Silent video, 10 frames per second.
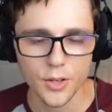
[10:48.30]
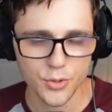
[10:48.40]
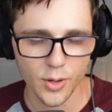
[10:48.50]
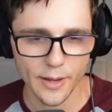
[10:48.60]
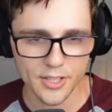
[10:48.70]

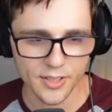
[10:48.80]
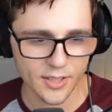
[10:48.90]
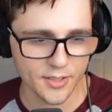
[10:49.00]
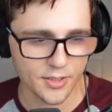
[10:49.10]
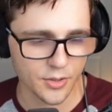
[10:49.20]
So what I'm actually
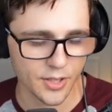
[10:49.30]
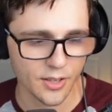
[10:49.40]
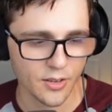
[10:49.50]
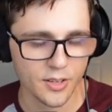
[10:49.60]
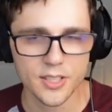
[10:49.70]
going to do
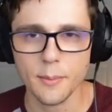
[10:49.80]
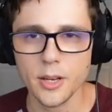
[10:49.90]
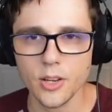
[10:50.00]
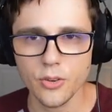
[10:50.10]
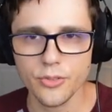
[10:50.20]
here is I'm
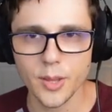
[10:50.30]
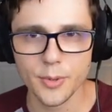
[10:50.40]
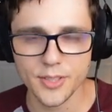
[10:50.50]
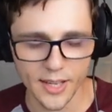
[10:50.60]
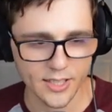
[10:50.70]
going to go for the
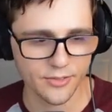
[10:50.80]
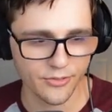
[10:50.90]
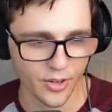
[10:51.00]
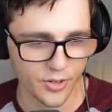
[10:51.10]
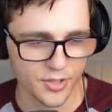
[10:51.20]
Protect
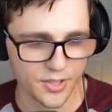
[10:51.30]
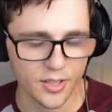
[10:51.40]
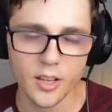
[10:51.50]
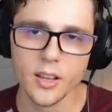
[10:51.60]
first,